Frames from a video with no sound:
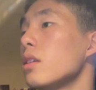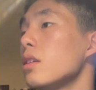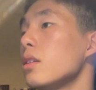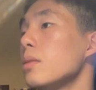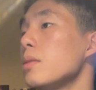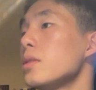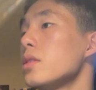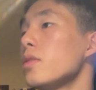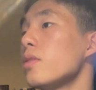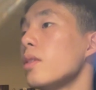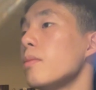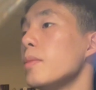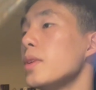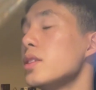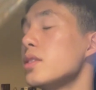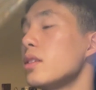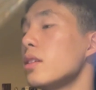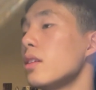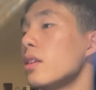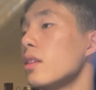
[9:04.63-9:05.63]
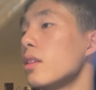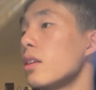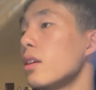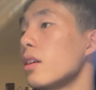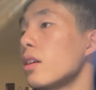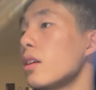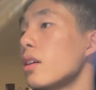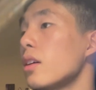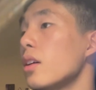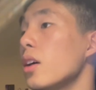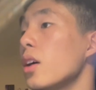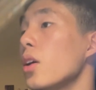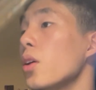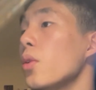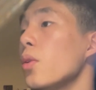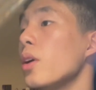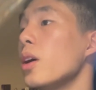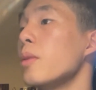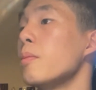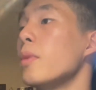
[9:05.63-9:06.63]
See if I'm missing anything. Oh,
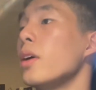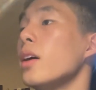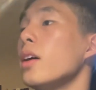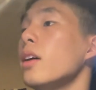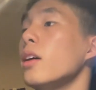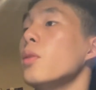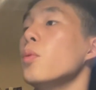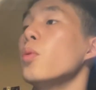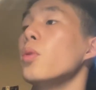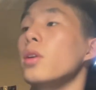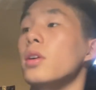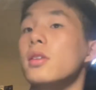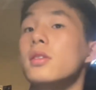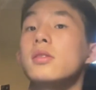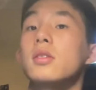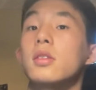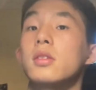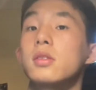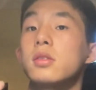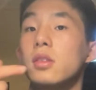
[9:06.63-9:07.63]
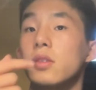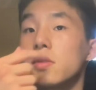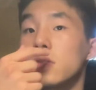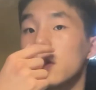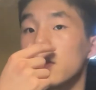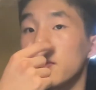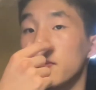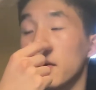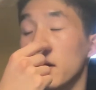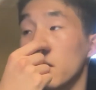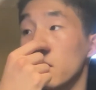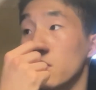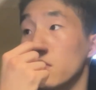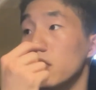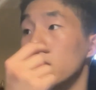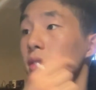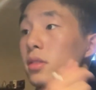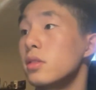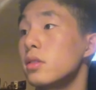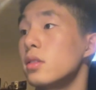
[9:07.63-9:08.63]
and my awards. I'll just list some of my
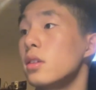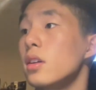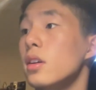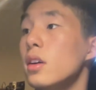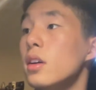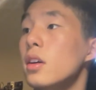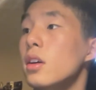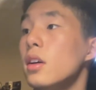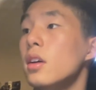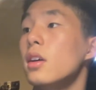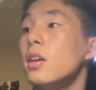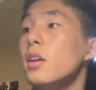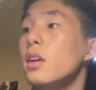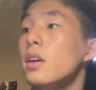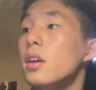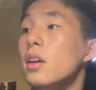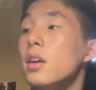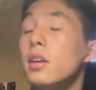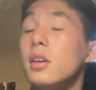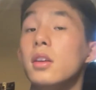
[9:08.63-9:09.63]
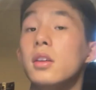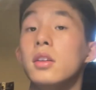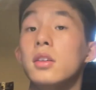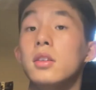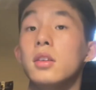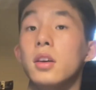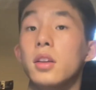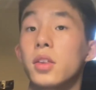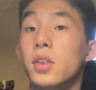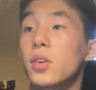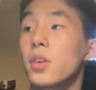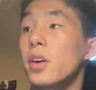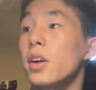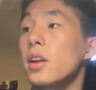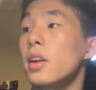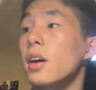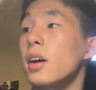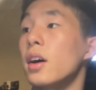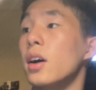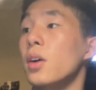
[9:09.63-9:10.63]
awards. In tenth grade,
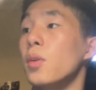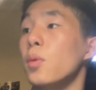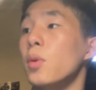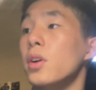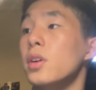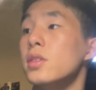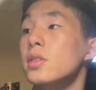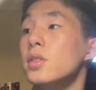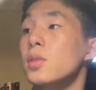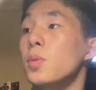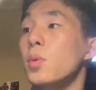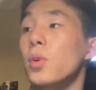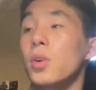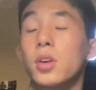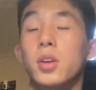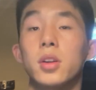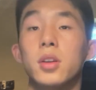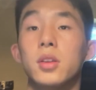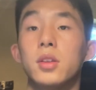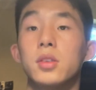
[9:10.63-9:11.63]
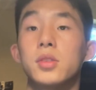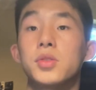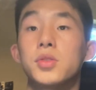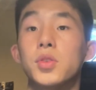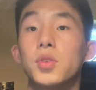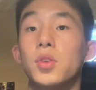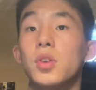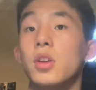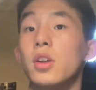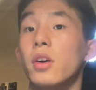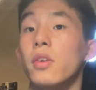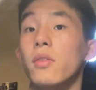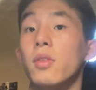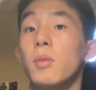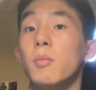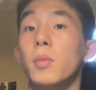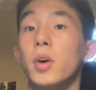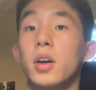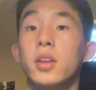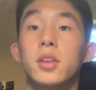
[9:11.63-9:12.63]
I was awarded the Student of the
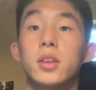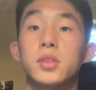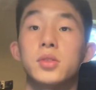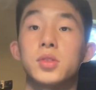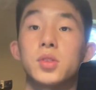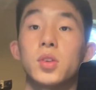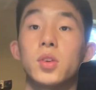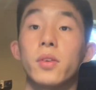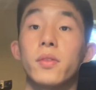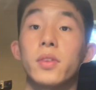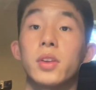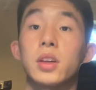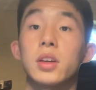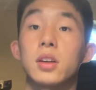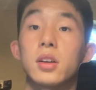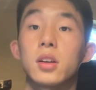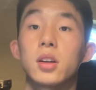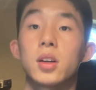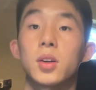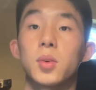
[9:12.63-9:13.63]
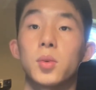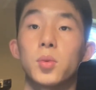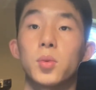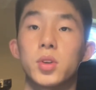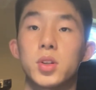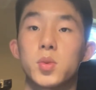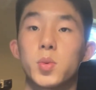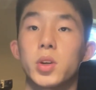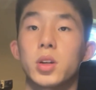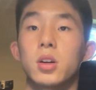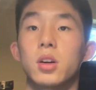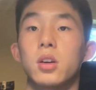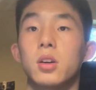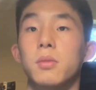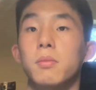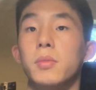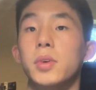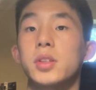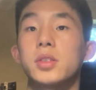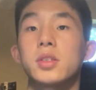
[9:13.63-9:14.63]
Month and Student of the Year, which we called
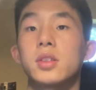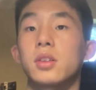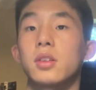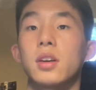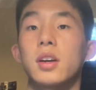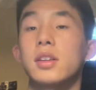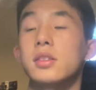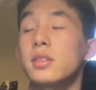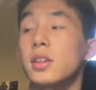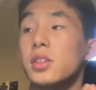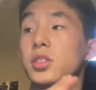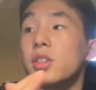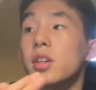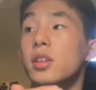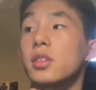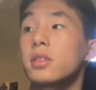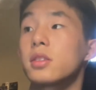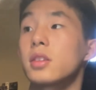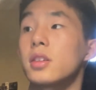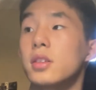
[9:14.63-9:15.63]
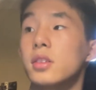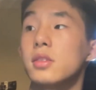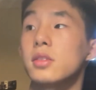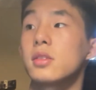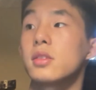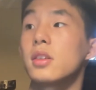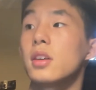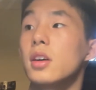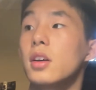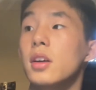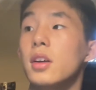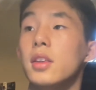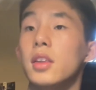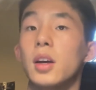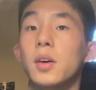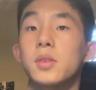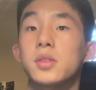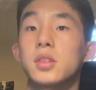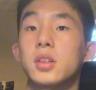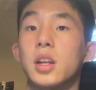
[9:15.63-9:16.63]
Mister S H S, because that
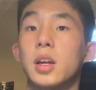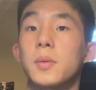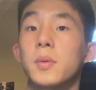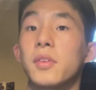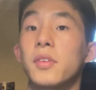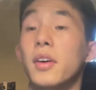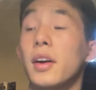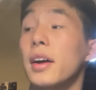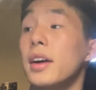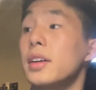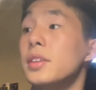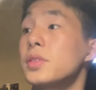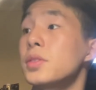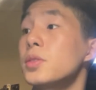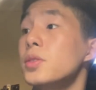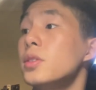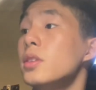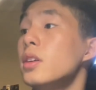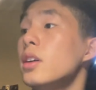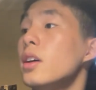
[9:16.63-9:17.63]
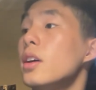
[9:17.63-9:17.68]
was the name of our high school.